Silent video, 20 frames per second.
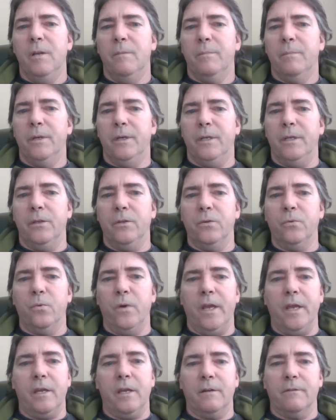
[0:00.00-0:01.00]
But in the
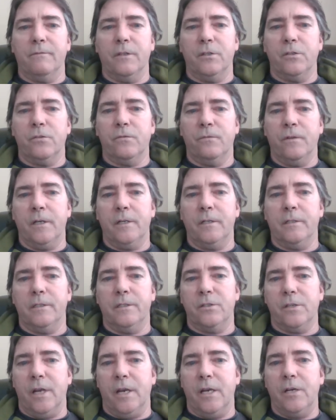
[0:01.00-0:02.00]
wake of this
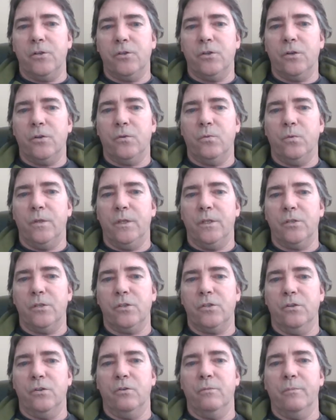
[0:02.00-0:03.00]
vitalization, when the
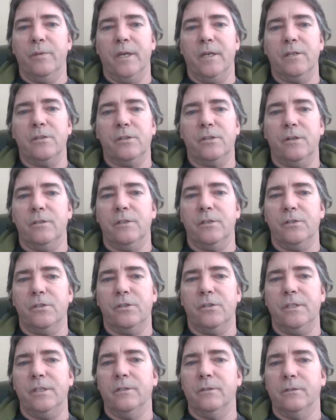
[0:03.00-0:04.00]
snowbanks are
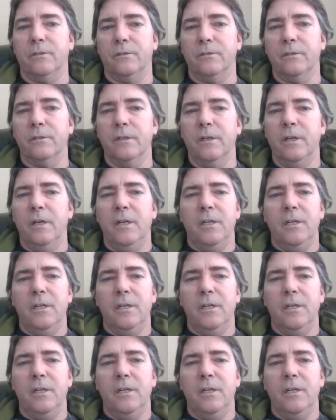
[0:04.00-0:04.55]
distilled